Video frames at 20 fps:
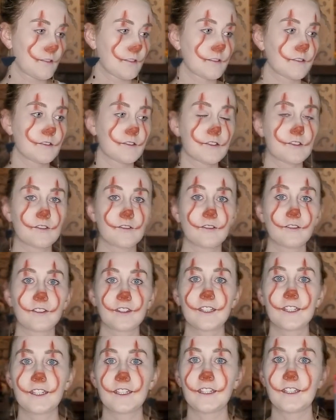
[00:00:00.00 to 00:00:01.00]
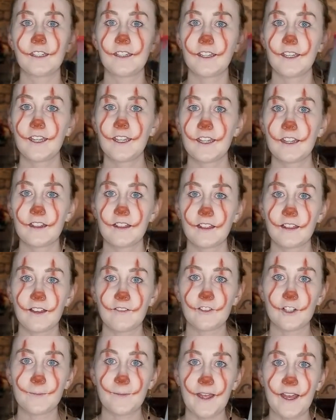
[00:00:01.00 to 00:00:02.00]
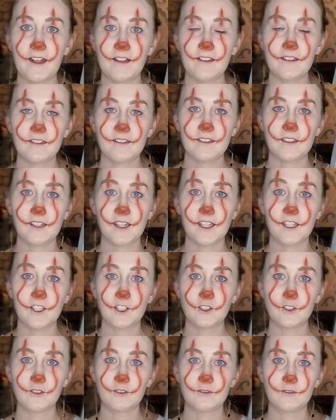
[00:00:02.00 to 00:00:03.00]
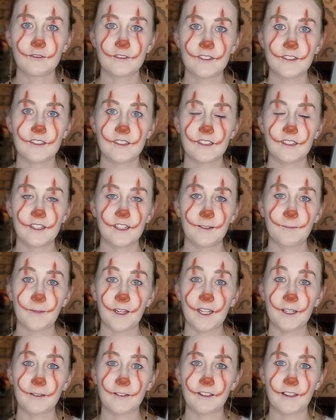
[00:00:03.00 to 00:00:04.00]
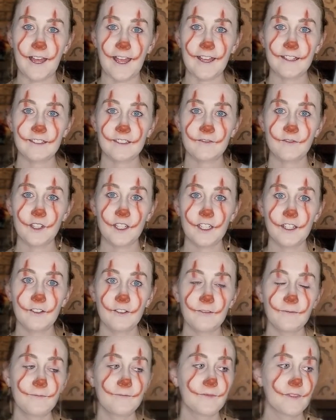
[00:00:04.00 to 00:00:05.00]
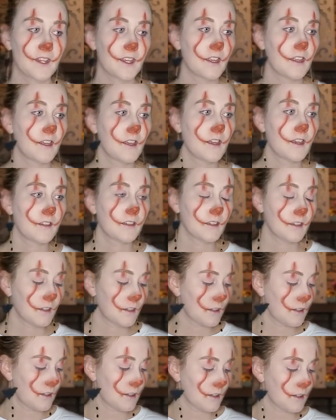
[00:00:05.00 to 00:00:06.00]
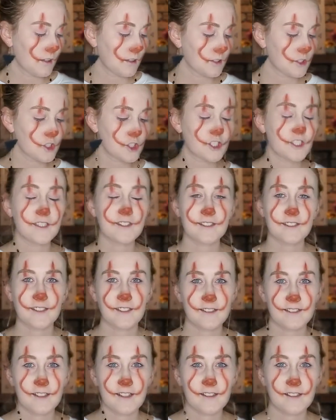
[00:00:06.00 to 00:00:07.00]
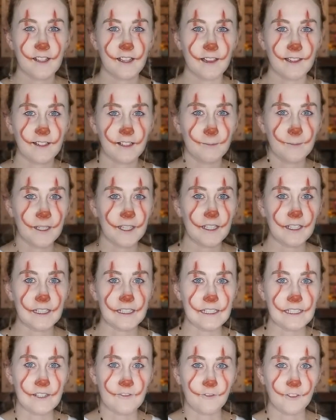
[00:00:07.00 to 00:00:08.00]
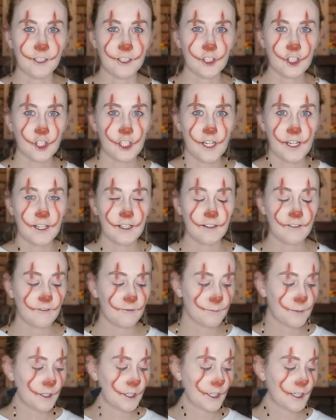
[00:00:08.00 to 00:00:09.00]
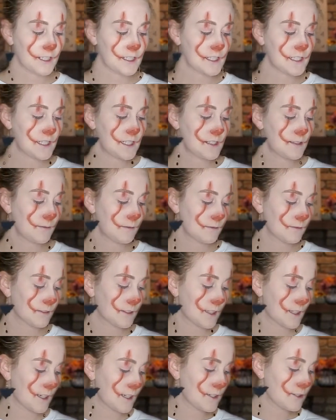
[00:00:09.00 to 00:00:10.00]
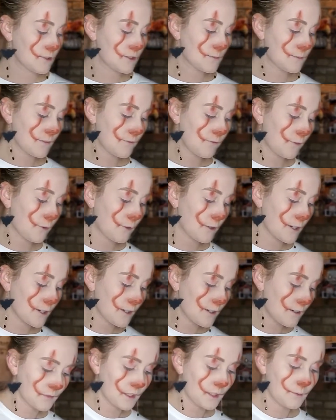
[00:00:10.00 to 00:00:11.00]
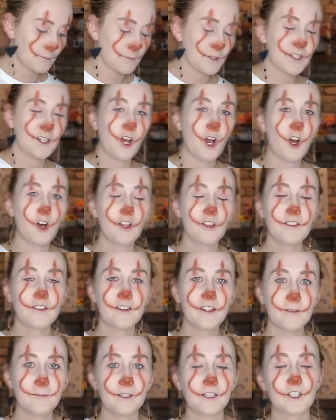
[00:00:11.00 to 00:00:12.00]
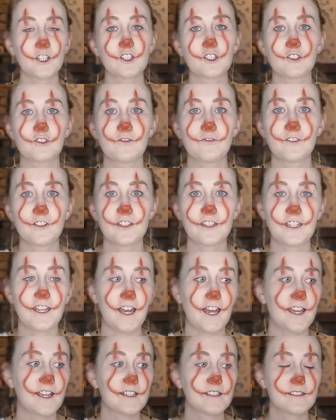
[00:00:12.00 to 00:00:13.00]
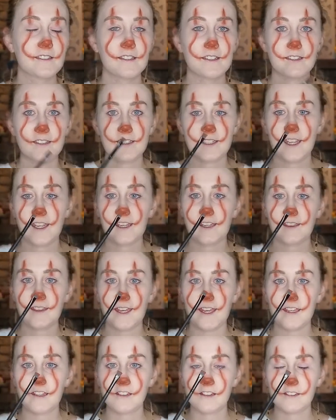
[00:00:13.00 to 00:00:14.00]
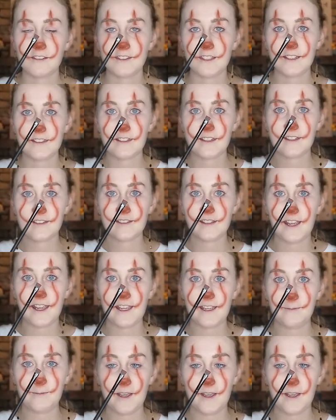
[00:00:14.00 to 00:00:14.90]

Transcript: to the It Lover palette that I used in my last video, just since it's a little bit different shade of burgundy than I used before. But all that I'm gonna do for the eyes is take that on this same